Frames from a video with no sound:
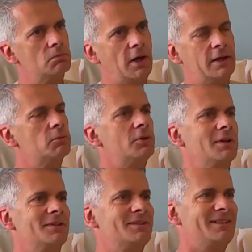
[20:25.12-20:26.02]
I don't
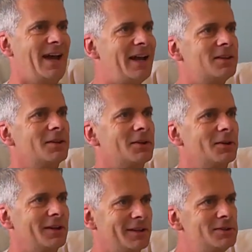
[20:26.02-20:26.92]
think didactic
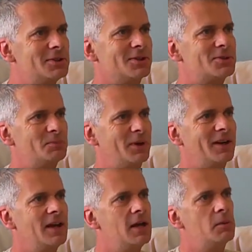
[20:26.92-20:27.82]
and elitist,
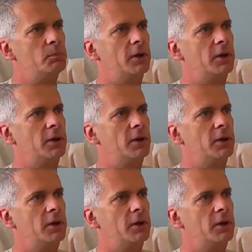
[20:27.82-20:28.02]
but mm-hmm.